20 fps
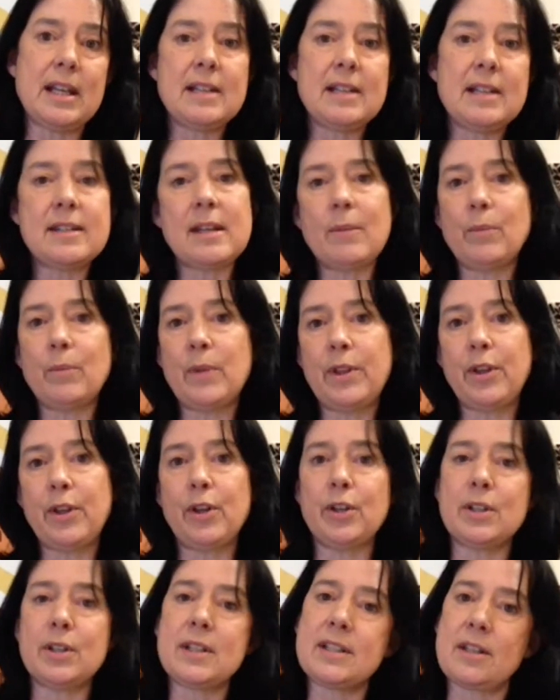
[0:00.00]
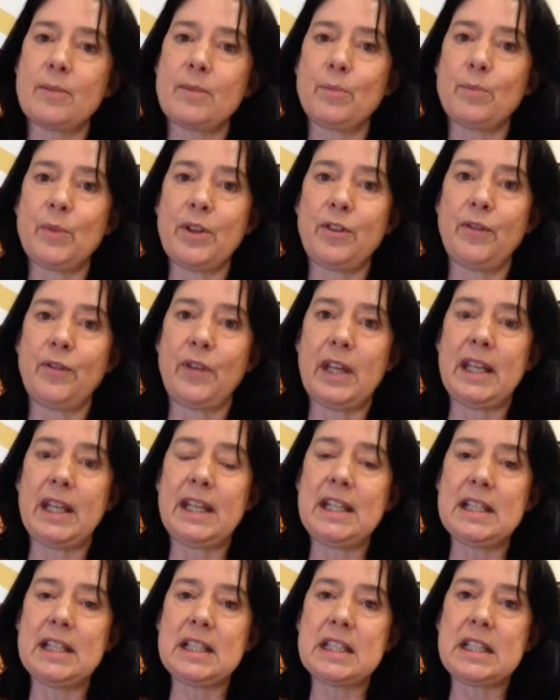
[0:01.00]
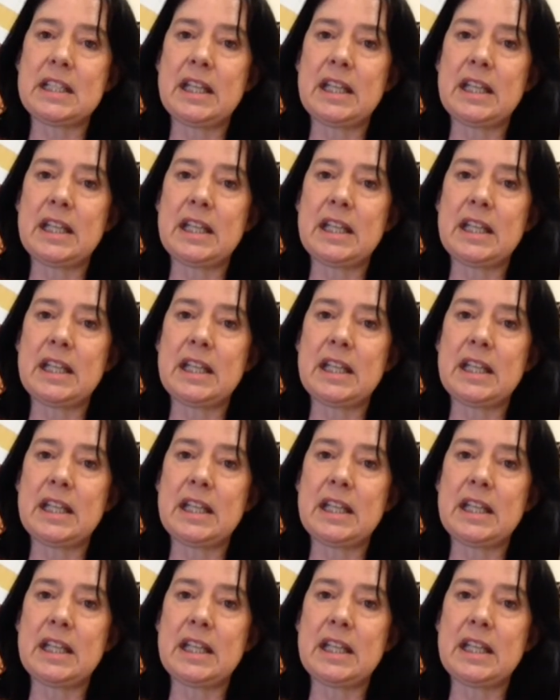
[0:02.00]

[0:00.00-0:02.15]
some with hoods, some with feet.